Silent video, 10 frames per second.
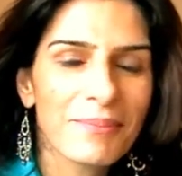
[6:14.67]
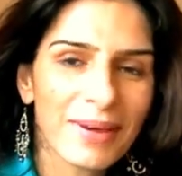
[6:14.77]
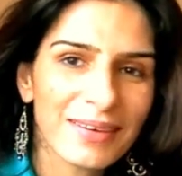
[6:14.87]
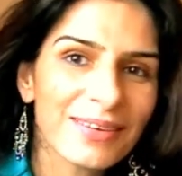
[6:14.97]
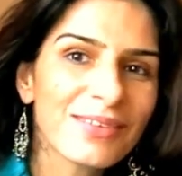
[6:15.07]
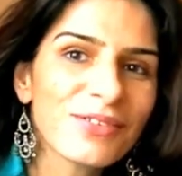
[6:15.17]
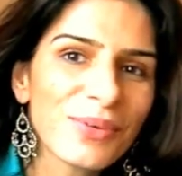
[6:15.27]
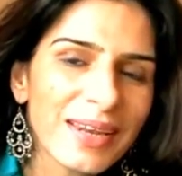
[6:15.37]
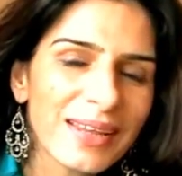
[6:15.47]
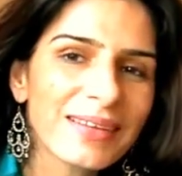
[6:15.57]
But it is
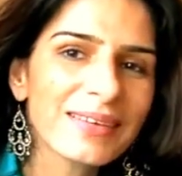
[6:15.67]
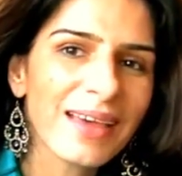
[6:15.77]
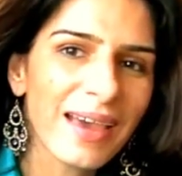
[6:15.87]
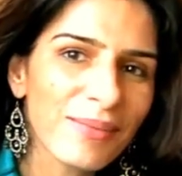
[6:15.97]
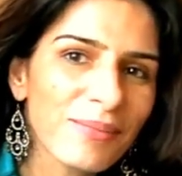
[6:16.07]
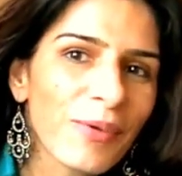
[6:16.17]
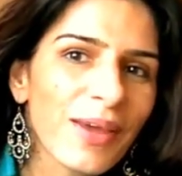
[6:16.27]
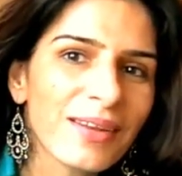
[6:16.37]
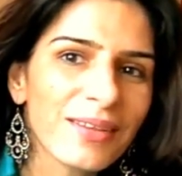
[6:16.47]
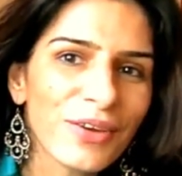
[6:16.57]
really the time
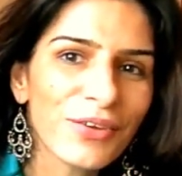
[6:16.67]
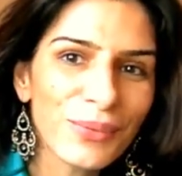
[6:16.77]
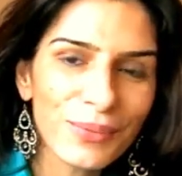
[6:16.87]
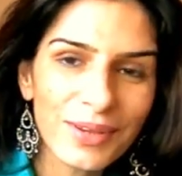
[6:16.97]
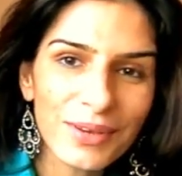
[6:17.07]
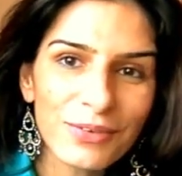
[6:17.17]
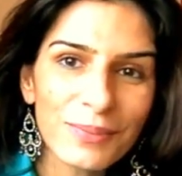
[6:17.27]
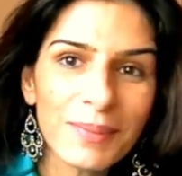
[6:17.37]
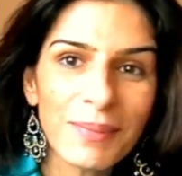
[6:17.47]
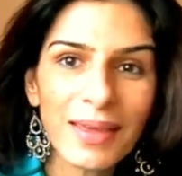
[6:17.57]
wherein that you need to
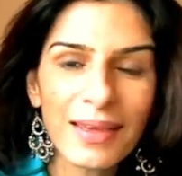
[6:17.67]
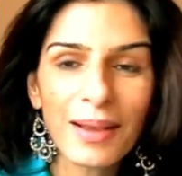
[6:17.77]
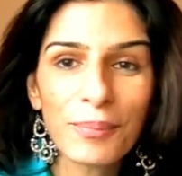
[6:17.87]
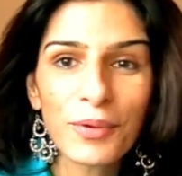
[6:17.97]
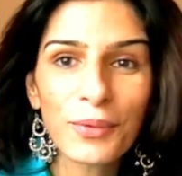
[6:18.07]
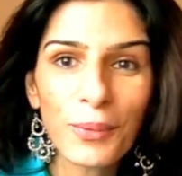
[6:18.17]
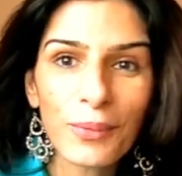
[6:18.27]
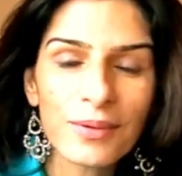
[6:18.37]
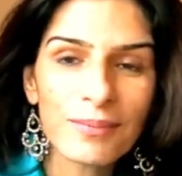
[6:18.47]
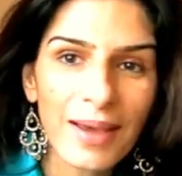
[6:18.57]
be making up your
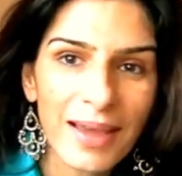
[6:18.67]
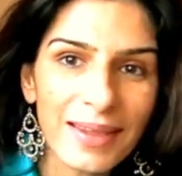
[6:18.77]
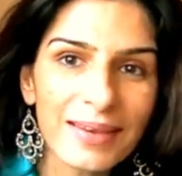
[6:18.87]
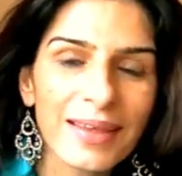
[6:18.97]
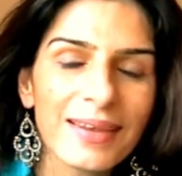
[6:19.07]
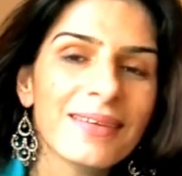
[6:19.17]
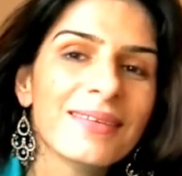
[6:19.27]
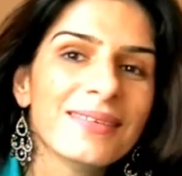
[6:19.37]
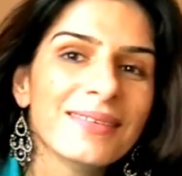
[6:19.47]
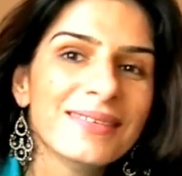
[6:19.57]
own mind
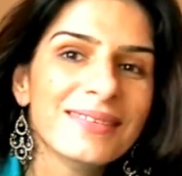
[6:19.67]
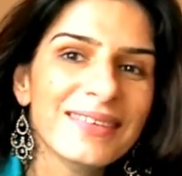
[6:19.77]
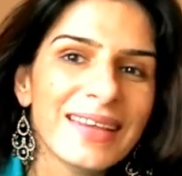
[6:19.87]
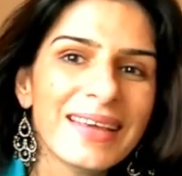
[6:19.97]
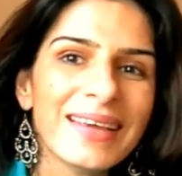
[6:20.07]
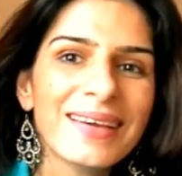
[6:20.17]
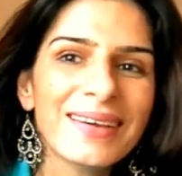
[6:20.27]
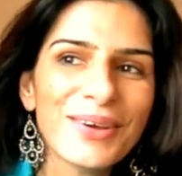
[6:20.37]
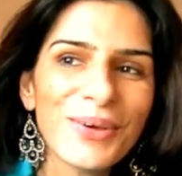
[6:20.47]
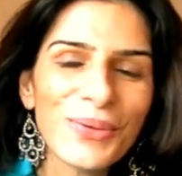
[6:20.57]
and
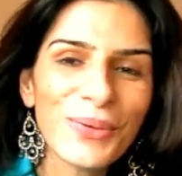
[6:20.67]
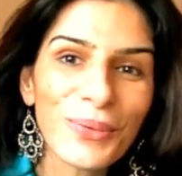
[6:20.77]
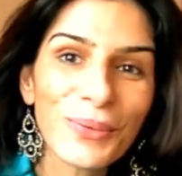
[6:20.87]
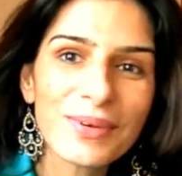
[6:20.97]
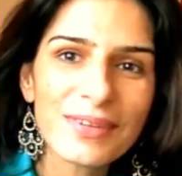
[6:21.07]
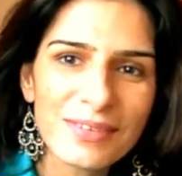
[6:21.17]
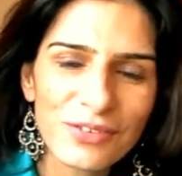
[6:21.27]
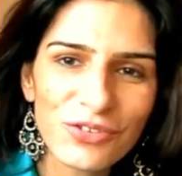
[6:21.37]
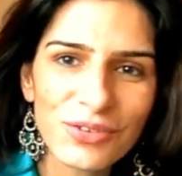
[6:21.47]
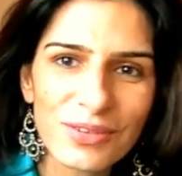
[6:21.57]
taking your own
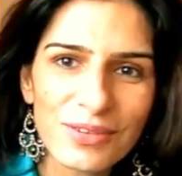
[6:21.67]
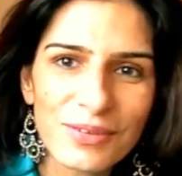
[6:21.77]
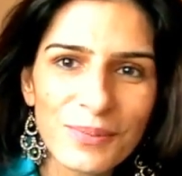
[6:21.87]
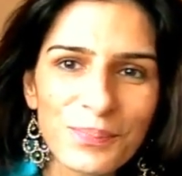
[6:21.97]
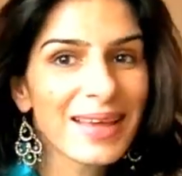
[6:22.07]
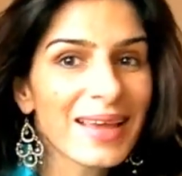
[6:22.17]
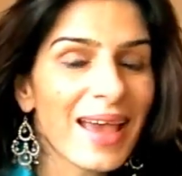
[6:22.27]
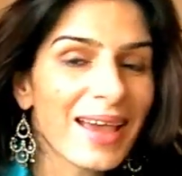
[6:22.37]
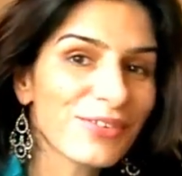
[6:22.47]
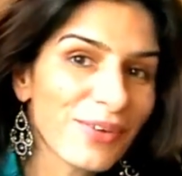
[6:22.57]
decisions.
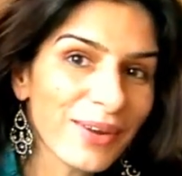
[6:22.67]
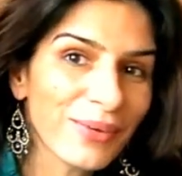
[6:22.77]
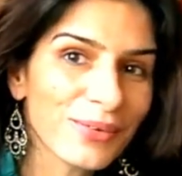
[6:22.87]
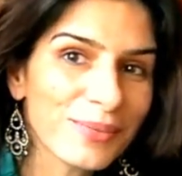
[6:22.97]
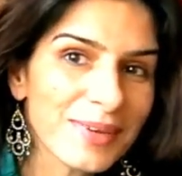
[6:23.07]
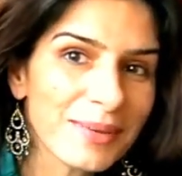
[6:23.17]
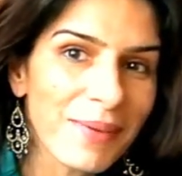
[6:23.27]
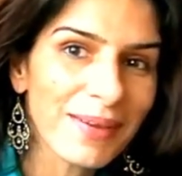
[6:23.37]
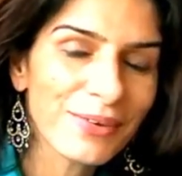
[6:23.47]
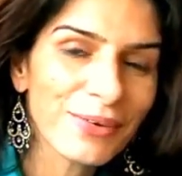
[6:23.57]
And try not to be
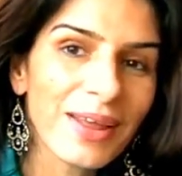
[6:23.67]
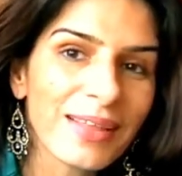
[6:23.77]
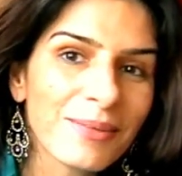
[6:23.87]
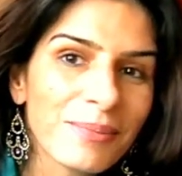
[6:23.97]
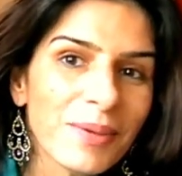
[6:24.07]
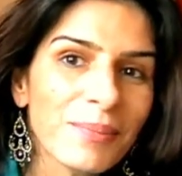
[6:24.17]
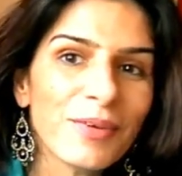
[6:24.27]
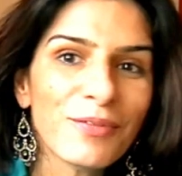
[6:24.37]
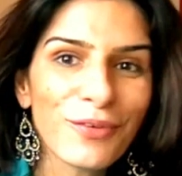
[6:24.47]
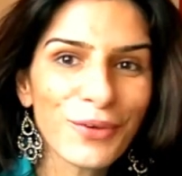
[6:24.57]
dependent on other
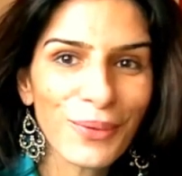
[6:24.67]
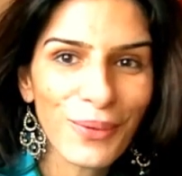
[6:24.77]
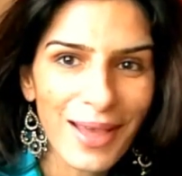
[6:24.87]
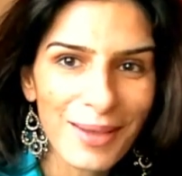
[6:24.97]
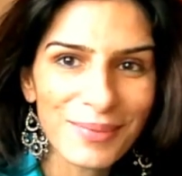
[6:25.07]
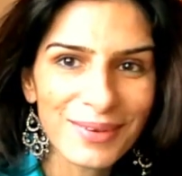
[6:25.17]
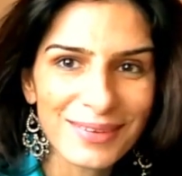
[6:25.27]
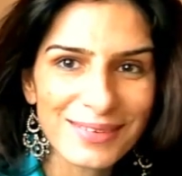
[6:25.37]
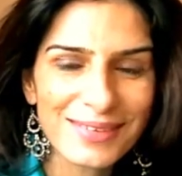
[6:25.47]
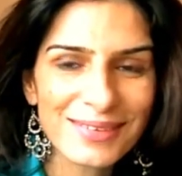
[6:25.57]
people for your
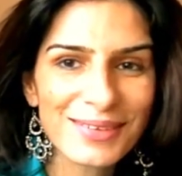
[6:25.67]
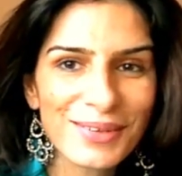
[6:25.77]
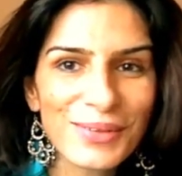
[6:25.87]
happiness.